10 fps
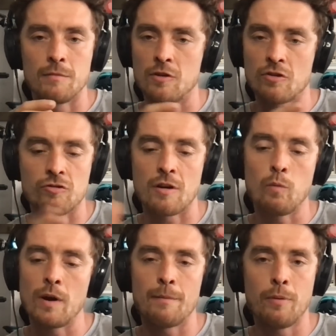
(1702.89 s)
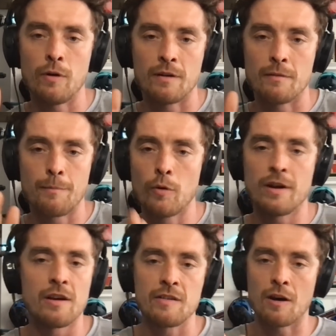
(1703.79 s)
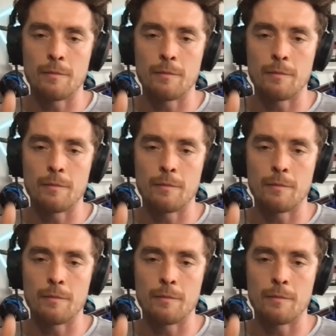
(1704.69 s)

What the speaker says: You're just trying to win a point at a time.